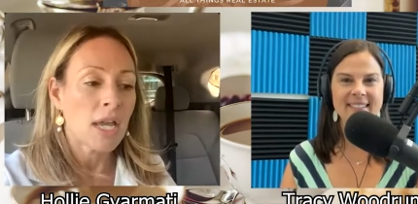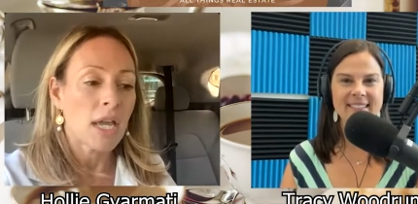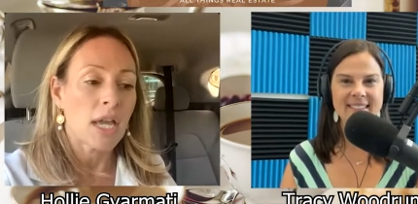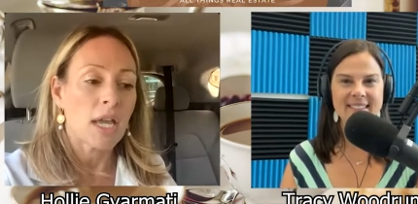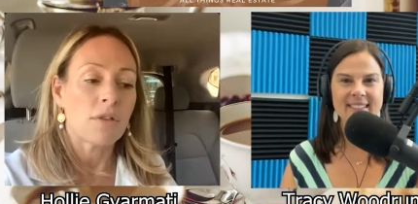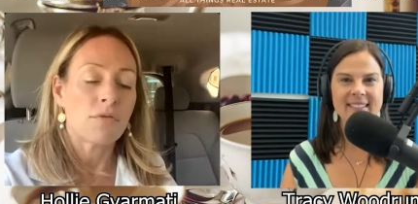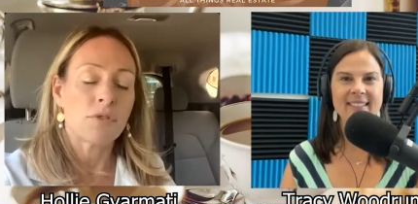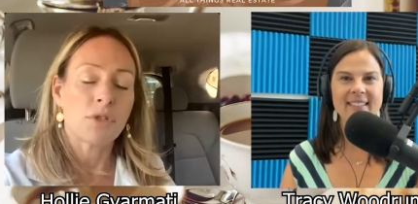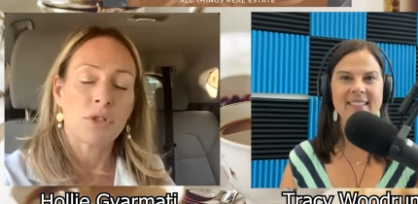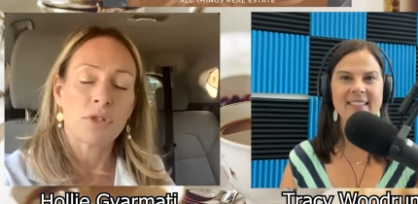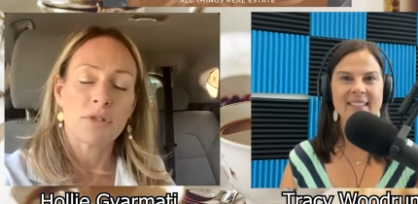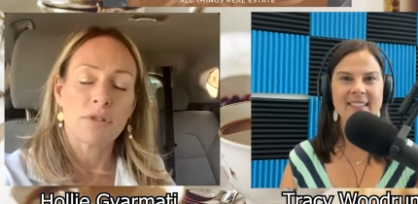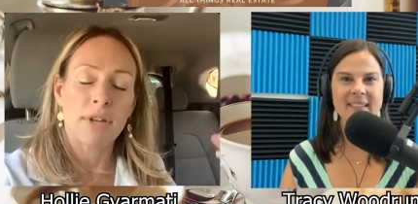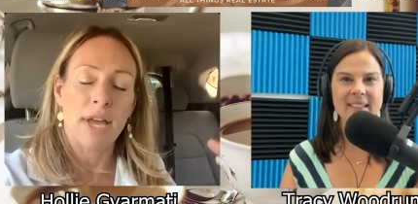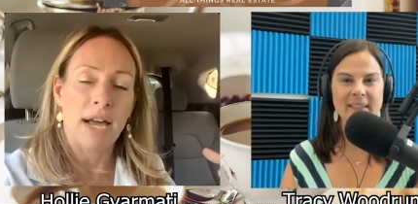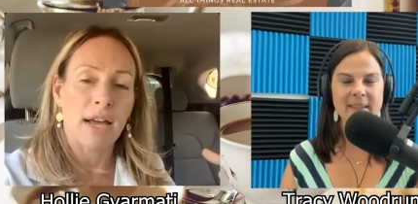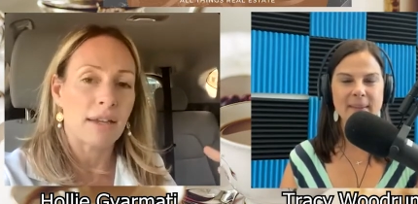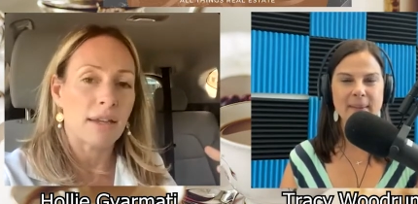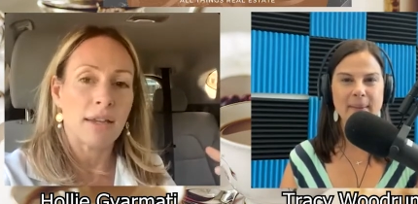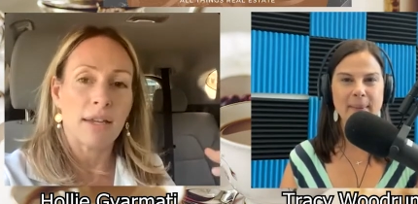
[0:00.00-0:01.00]
Speaker 1: If you're
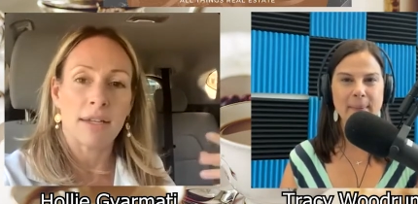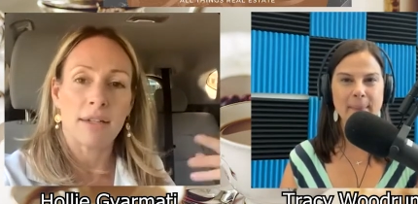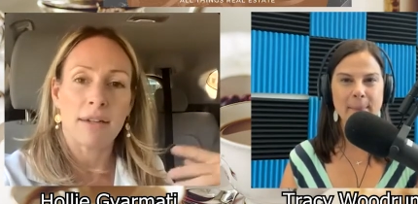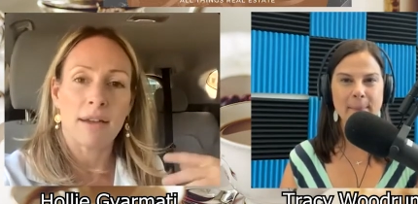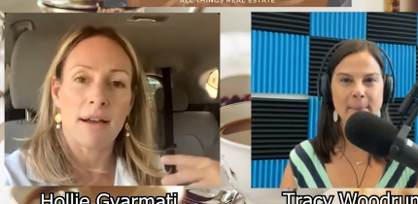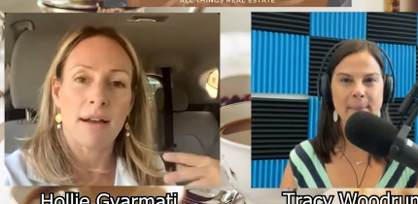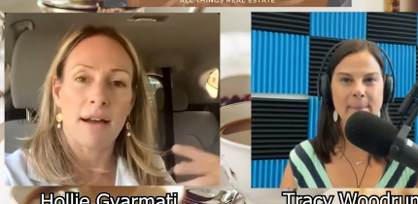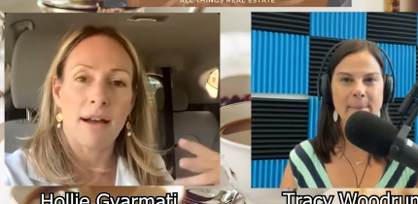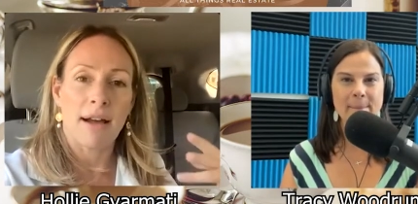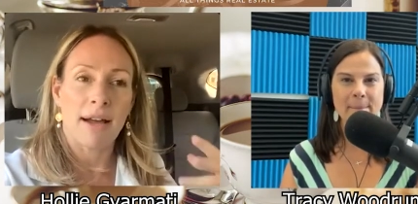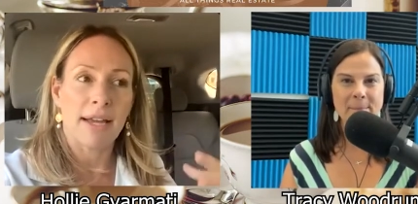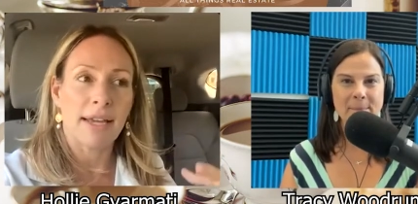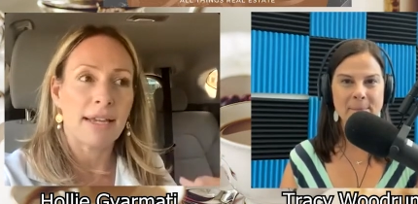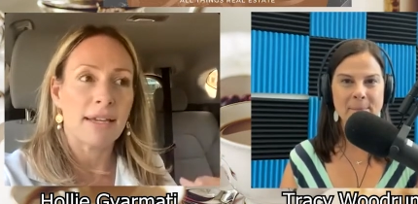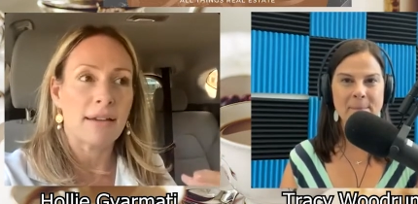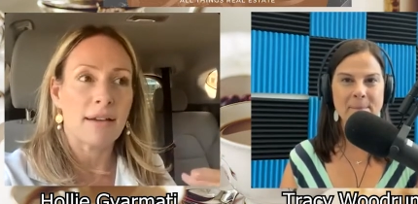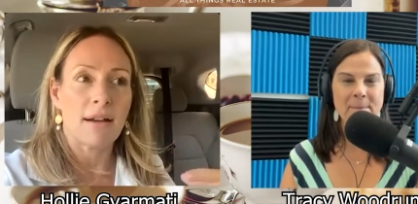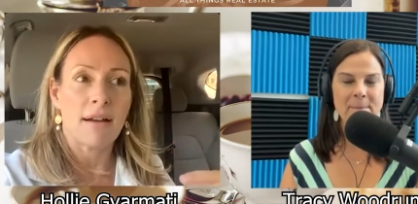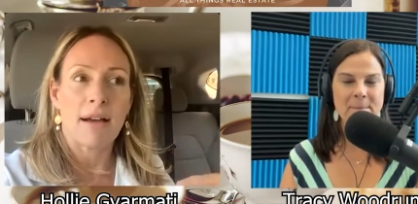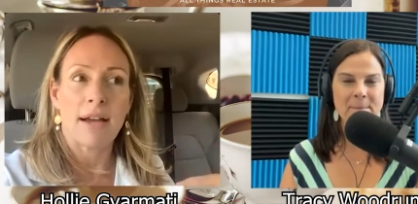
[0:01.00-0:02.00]
not, and I,
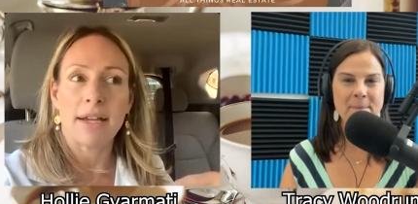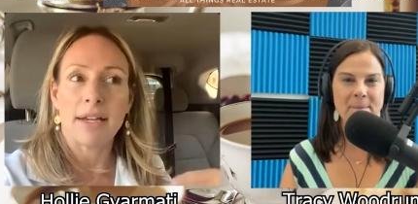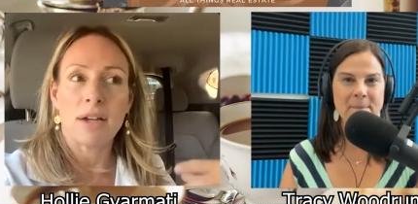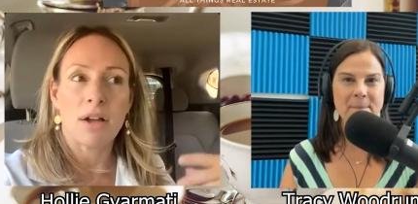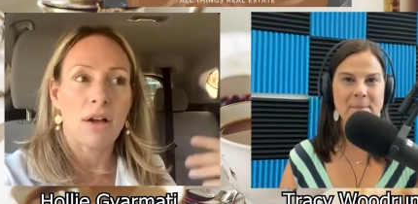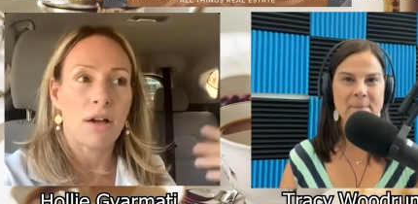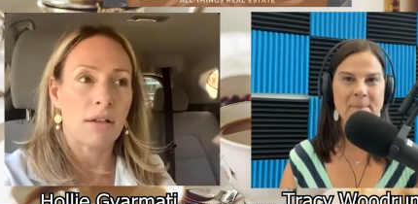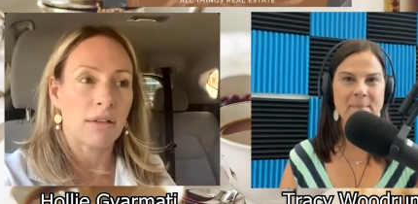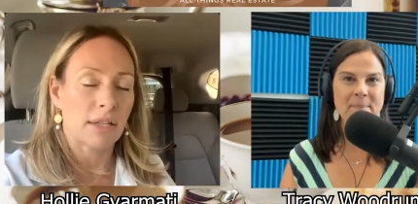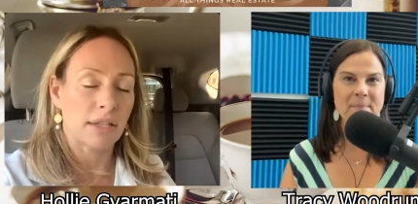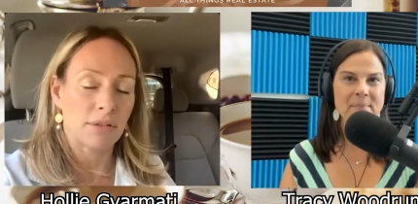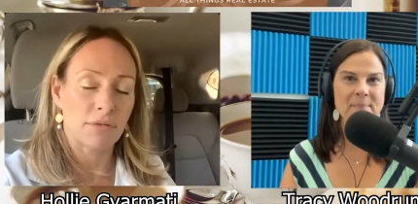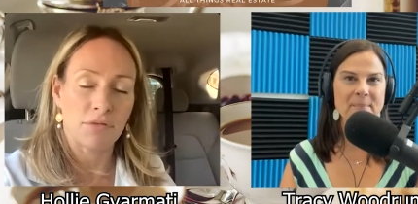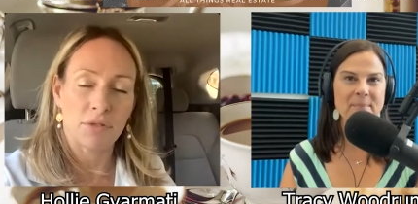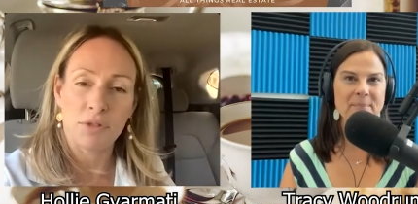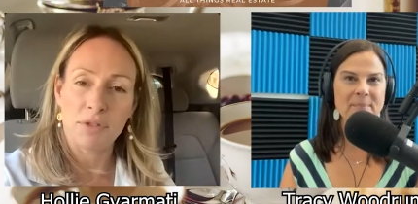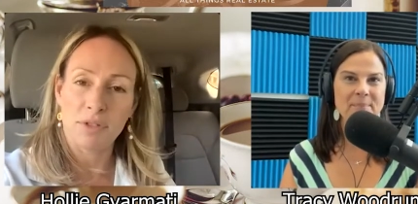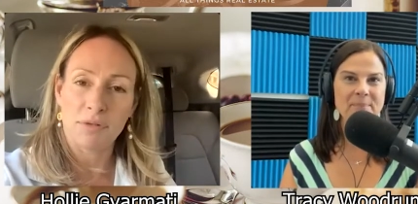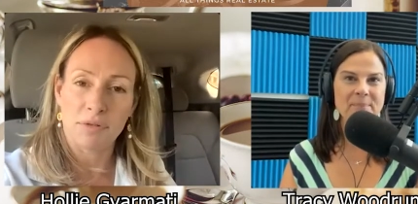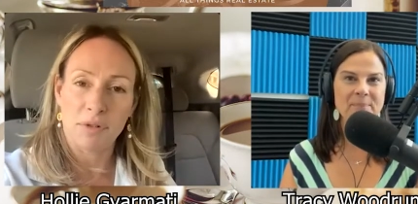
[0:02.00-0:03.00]
I call on a
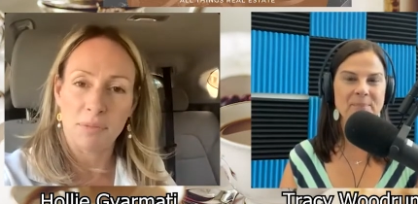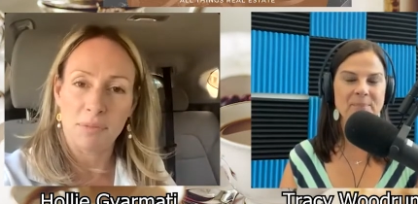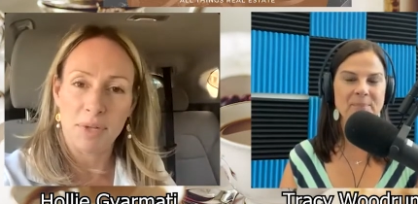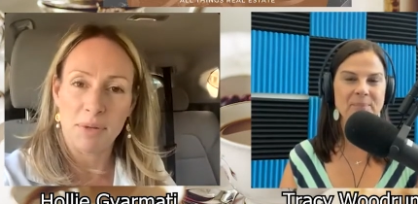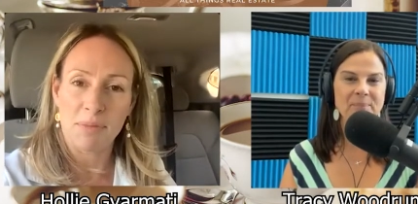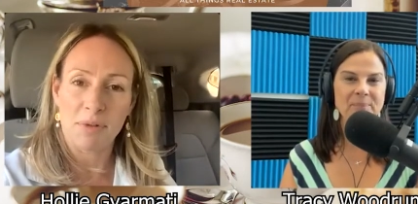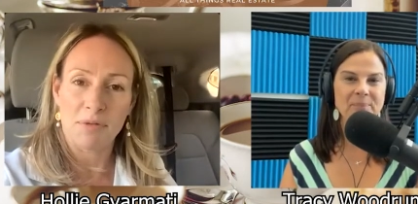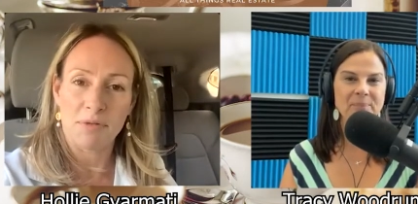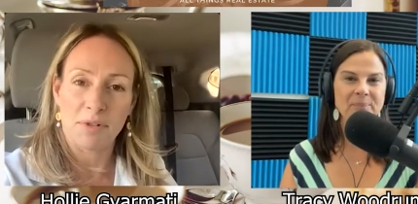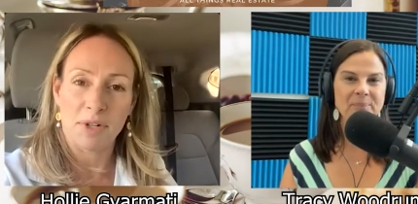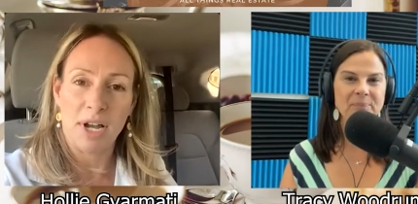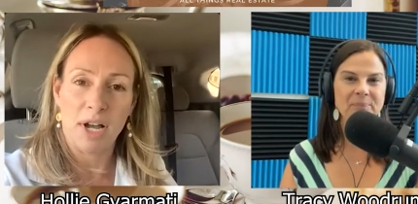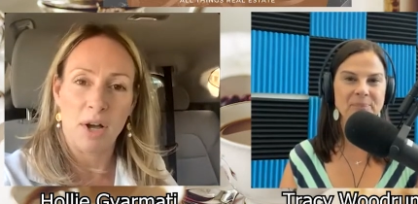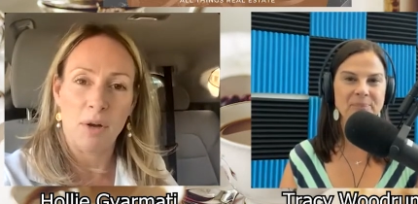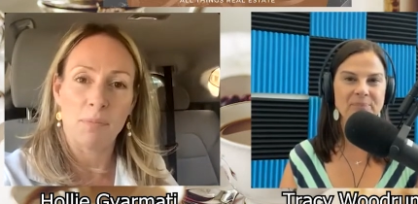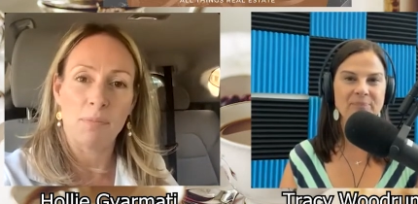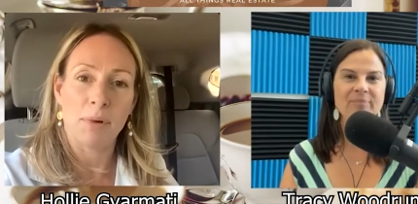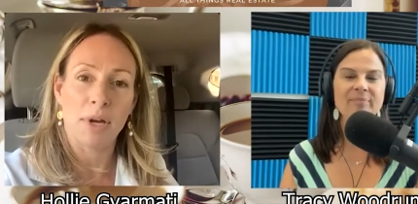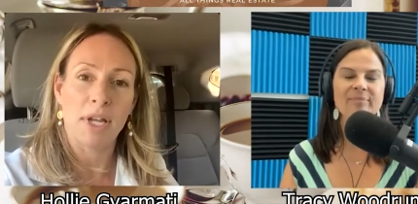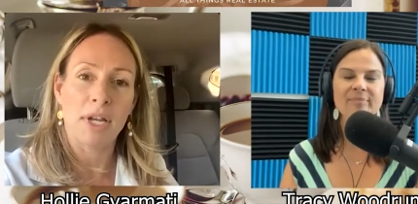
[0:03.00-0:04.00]
few different people for
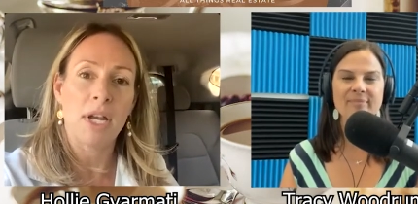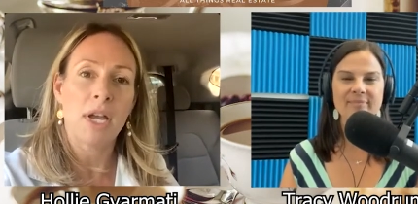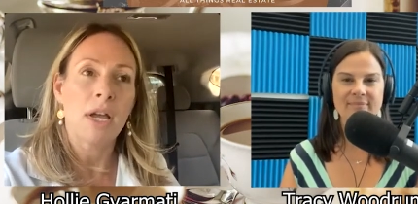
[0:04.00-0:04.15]
help, but